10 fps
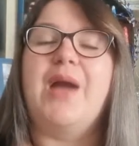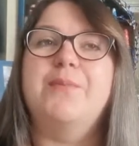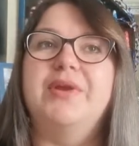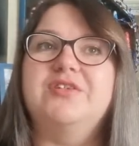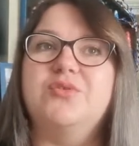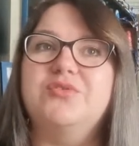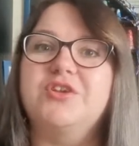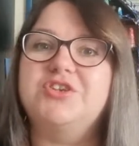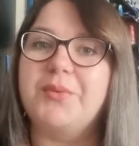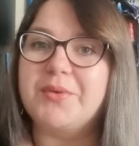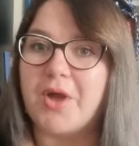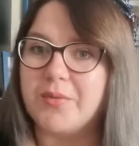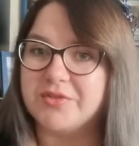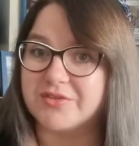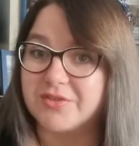But it's also showing her
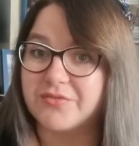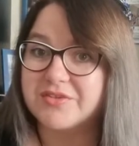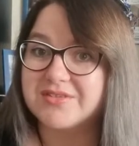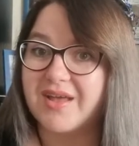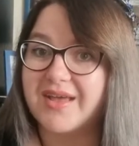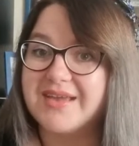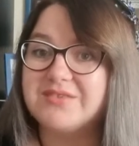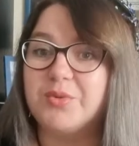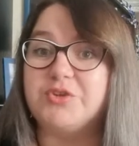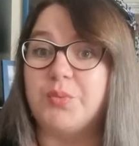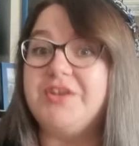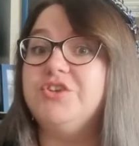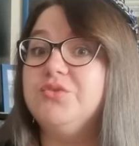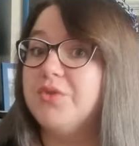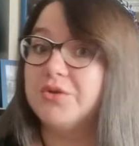with a softer side, which we
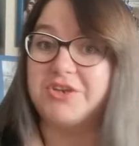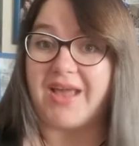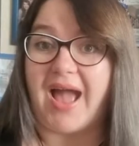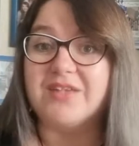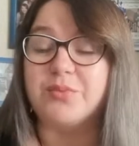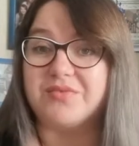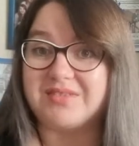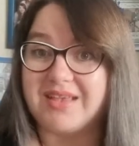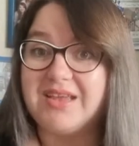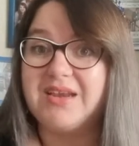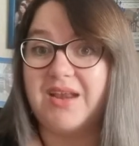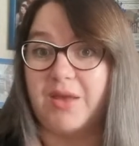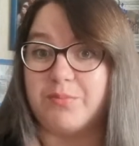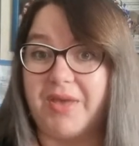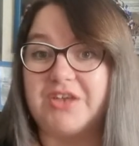do know she has. We've seen
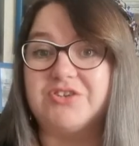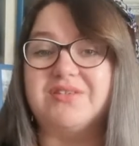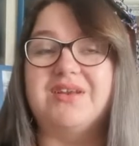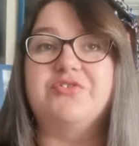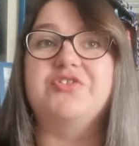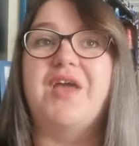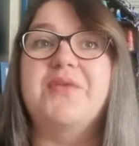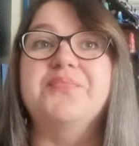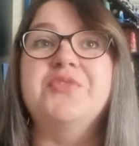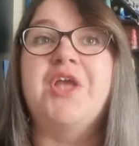in pictures and everything.